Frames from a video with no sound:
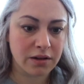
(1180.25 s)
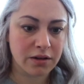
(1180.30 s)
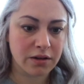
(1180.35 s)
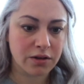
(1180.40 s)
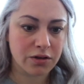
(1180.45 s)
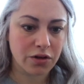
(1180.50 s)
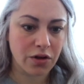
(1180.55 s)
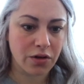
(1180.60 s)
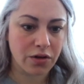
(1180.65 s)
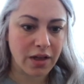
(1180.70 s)

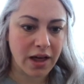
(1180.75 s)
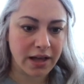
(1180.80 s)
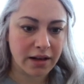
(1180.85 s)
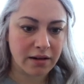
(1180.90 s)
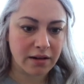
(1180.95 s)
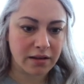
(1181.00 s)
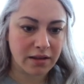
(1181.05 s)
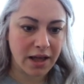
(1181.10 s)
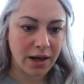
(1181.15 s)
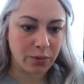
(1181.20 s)
so
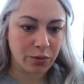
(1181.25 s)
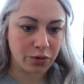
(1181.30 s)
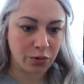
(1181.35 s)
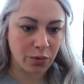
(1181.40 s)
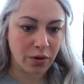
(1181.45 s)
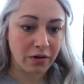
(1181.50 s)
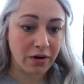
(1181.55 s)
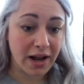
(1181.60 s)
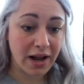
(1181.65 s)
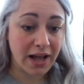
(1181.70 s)
that was
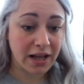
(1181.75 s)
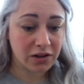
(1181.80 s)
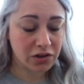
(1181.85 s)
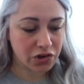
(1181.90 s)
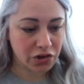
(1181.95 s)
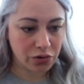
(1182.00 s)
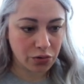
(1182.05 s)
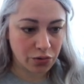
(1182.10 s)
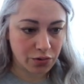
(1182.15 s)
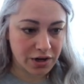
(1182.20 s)
where I
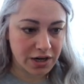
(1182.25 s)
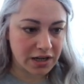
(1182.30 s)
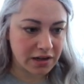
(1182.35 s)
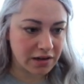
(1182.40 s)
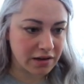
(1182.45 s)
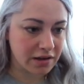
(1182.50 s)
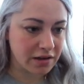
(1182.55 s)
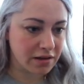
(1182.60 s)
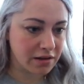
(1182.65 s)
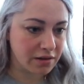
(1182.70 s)
actually already
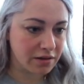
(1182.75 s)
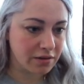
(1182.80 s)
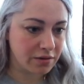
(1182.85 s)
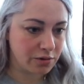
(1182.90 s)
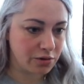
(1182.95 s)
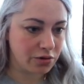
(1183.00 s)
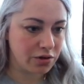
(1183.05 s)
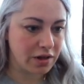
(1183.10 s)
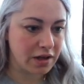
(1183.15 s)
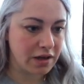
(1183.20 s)
did
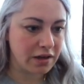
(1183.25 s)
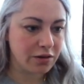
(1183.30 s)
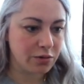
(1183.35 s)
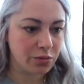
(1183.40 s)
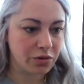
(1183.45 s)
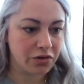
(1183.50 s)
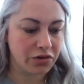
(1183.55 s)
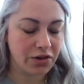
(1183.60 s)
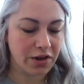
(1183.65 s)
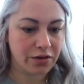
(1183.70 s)
do this,
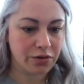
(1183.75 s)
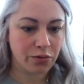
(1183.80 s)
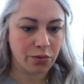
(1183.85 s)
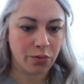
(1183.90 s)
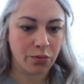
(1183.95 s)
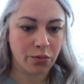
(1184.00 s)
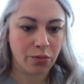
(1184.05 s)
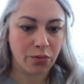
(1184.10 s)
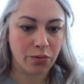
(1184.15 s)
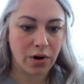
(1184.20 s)
which says
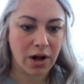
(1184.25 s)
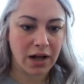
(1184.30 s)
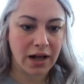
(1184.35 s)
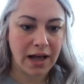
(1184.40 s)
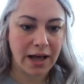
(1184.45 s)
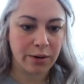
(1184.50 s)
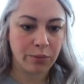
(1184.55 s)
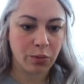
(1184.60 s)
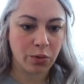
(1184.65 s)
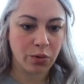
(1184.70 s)

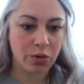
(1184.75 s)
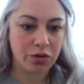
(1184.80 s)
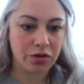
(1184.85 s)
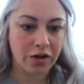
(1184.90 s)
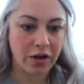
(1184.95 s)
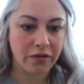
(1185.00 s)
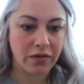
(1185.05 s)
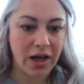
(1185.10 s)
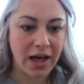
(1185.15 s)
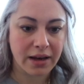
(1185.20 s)
add more.
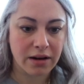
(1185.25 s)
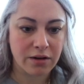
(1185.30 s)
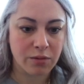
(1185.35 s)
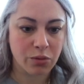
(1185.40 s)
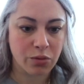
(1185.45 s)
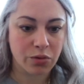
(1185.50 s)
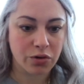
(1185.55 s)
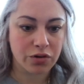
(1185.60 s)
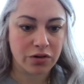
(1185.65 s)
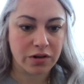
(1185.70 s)
So I've added
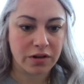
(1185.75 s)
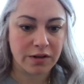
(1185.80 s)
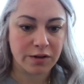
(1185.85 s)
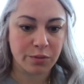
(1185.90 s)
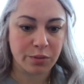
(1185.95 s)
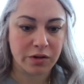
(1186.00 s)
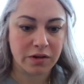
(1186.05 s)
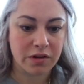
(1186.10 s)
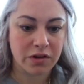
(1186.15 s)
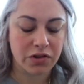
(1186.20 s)
more to this
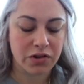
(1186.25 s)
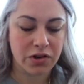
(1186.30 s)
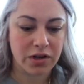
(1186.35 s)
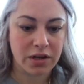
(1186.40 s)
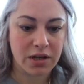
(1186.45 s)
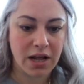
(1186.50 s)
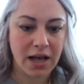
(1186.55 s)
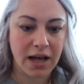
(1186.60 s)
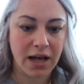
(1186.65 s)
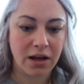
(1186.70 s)
position
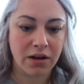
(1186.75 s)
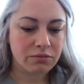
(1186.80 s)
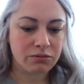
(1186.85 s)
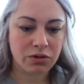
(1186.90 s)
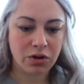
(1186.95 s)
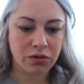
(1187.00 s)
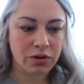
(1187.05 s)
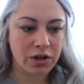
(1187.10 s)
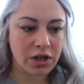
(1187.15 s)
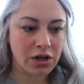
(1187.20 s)
now.
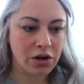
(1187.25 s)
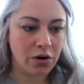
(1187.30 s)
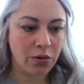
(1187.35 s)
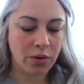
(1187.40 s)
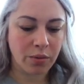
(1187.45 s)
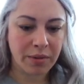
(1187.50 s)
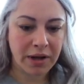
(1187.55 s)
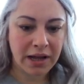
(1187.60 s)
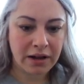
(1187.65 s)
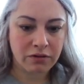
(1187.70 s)
Don't really know
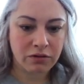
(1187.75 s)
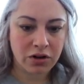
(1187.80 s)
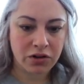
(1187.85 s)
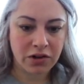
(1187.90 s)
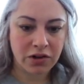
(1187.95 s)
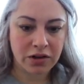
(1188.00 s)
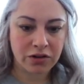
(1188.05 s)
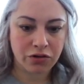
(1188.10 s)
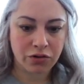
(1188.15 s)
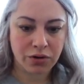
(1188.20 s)
what my average
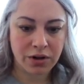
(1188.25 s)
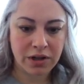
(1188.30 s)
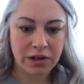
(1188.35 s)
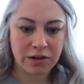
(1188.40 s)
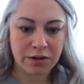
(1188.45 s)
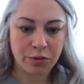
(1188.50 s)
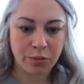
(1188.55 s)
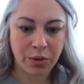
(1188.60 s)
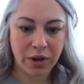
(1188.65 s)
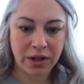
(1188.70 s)
entry
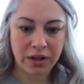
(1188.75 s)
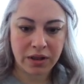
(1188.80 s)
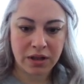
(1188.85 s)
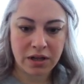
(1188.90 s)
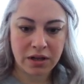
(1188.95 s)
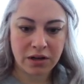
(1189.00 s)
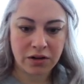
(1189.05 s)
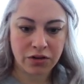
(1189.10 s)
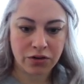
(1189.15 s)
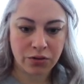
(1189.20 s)
is, but the
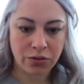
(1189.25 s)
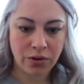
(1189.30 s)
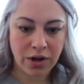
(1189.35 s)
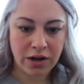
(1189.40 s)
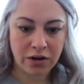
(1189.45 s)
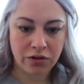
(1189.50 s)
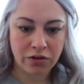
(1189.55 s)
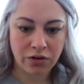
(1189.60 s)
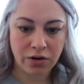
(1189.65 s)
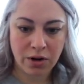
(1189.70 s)
initial
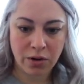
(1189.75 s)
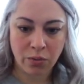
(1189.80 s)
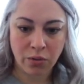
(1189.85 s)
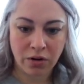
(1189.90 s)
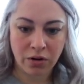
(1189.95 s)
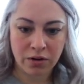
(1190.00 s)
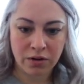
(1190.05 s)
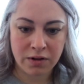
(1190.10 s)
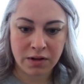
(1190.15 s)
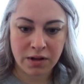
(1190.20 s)
entry
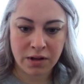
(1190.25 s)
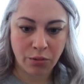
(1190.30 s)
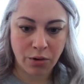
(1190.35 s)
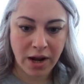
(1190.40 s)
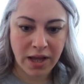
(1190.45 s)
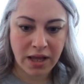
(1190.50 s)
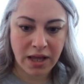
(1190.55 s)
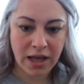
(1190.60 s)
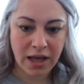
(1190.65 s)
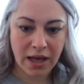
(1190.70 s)
was
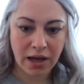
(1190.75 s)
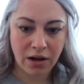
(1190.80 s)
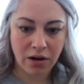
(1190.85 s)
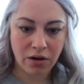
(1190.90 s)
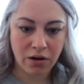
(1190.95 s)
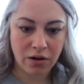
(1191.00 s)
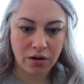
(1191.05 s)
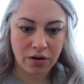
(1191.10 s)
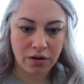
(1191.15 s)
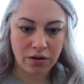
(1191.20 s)
breakout
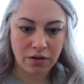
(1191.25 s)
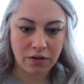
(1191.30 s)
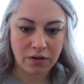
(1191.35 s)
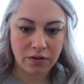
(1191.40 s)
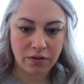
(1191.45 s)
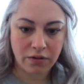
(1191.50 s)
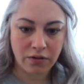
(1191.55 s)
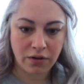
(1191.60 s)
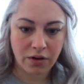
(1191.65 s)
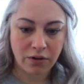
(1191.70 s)

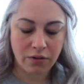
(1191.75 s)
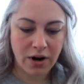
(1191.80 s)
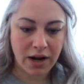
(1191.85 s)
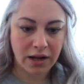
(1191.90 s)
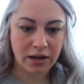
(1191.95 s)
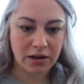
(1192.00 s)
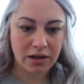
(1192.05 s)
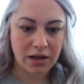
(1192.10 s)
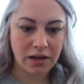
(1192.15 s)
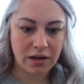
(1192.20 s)
of
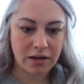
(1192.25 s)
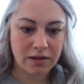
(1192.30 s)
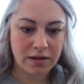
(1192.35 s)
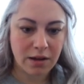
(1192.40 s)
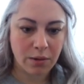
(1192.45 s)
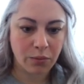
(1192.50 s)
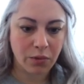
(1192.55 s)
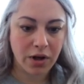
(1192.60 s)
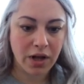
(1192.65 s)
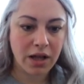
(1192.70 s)
around here
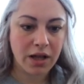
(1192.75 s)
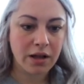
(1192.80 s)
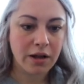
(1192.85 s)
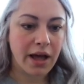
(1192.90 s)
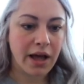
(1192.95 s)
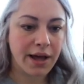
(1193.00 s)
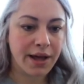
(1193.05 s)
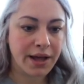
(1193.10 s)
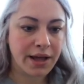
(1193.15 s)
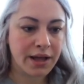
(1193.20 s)
somewhere.
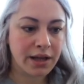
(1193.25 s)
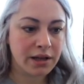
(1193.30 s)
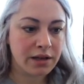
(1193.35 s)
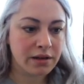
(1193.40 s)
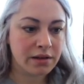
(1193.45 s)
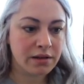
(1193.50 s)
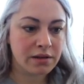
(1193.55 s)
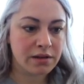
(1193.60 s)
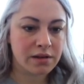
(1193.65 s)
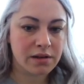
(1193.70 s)

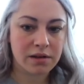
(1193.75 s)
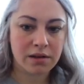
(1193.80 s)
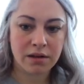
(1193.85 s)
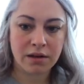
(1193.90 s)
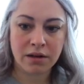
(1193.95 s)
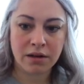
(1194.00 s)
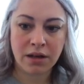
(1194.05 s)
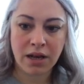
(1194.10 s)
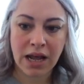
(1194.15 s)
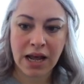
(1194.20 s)
And
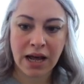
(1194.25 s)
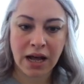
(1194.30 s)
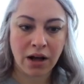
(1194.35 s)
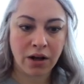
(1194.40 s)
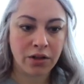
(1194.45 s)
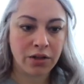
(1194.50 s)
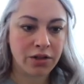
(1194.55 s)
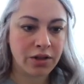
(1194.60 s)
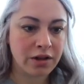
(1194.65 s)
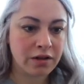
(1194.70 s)

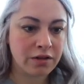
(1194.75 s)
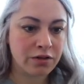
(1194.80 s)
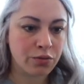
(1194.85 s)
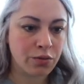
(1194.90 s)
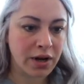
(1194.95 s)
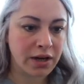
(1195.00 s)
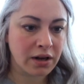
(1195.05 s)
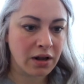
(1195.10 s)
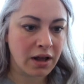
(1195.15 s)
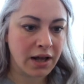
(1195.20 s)
now this
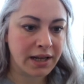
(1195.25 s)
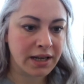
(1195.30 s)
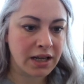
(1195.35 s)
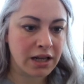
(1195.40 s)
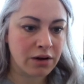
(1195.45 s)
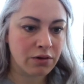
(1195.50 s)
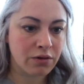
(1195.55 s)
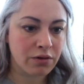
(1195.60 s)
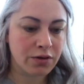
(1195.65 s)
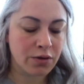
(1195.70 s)
red line
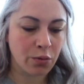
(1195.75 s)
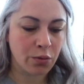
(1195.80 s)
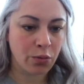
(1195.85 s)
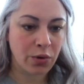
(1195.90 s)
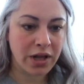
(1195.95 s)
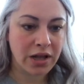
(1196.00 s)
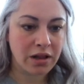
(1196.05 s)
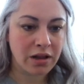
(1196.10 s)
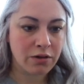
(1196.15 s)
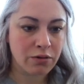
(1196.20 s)
here is a
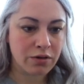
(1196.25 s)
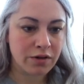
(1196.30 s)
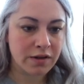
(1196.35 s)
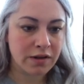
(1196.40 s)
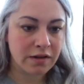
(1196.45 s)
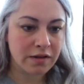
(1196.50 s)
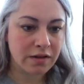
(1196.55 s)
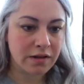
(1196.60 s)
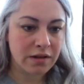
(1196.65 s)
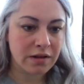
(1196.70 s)
weekly
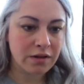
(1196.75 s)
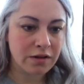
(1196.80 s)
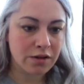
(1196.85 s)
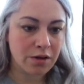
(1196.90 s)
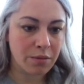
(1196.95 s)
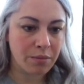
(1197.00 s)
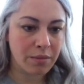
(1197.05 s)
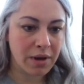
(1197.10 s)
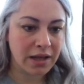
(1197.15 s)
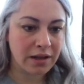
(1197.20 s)
resistance, so
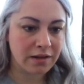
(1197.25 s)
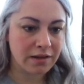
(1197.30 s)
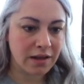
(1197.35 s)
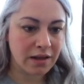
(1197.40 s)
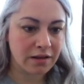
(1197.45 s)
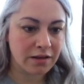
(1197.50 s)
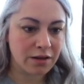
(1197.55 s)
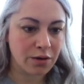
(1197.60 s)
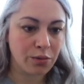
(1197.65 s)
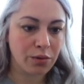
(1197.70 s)
it makes
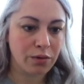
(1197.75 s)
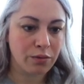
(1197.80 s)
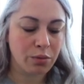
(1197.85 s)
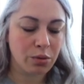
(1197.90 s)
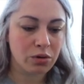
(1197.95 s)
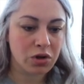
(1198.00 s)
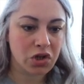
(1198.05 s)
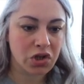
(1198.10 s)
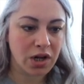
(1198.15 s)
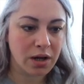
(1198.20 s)
sense that we've
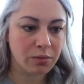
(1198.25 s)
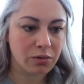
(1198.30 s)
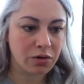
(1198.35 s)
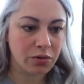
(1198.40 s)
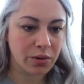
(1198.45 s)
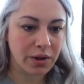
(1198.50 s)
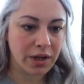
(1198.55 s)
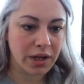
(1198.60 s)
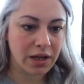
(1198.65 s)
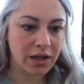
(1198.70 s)
pushed up
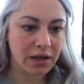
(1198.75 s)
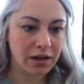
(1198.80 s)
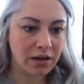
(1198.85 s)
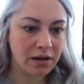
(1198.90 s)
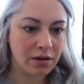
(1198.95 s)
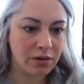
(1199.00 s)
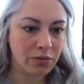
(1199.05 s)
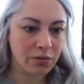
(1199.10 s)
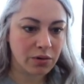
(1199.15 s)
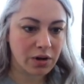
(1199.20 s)
to it and
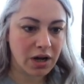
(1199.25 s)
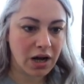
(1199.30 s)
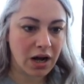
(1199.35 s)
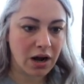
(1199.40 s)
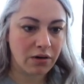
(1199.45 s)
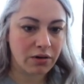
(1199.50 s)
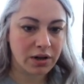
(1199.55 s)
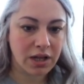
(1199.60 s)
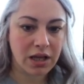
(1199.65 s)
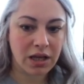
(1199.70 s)

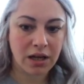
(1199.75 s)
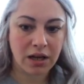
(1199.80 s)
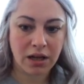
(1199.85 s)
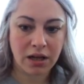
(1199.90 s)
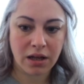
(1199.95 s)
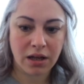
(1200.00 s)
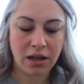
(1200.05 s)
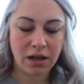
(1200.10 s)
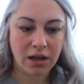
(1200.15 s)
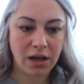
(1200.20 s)
currently going
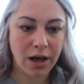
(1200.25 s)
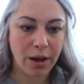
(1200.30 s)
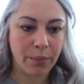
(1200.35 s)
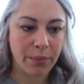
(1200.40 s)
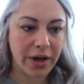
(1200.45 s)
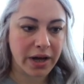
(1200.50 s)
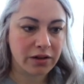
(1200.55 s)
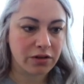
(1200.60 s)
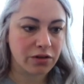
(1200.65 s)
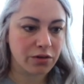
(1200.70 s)
to come
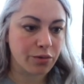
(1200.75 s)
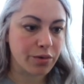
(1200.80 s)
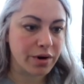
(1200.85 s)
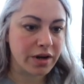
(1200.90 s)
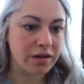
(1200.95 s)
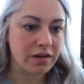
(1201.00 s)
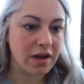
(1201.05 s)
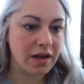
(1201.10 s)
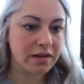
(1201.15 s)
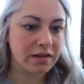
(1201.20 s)
back to
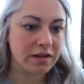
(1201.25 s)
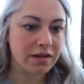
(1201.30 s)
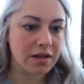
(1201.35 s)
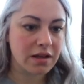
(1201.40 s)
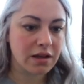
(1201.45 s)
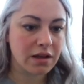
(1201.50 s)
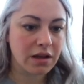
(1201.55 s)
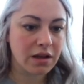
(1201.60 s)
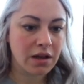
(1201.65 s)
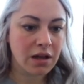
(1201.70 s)
retest
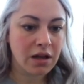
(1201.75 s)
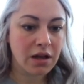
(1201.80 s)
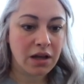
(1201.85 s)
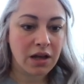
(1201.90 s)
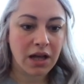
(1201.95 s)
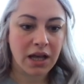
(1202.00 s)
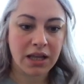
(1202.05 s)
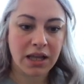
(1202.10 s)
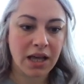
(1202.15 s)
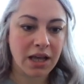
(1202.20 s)
it.
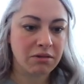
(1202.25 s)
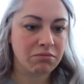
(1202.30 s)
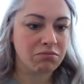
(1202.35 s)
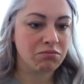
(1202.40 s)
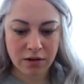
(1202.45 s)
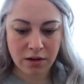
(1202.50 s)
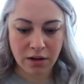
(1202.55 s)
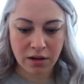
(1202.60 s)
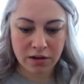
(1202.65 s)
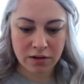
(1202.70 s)
Again,
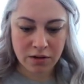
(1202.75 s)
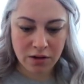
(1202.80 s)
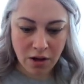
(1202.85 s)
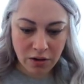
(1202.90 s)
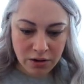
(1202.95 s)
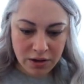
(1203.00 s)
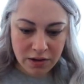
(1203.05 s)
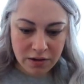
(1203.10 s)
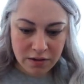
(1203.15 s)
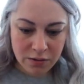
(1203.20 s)
as
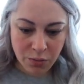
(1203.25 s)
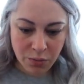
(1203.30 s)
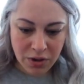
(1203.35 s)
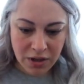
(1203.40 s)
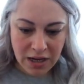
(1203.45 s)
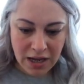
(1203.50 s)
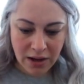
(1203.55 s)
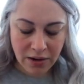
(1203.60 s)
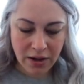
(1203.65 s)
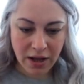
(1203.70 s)
long as we
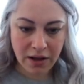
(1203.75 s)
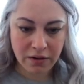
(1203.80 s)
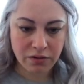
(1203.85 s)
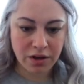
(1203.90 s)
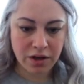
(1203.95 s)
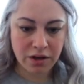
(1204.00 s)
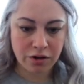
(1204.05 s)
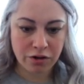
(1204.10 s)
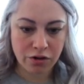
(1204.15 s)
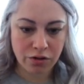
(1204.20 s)
now have
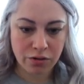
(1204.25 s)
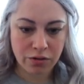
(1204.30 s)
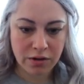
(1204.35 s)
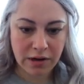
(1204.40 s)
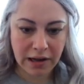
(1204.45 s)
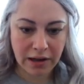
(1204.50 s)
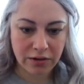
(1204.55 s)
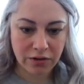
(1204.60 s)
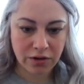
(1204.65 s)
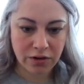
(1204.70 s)
these two
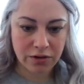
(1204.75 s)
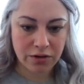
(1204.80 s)
touches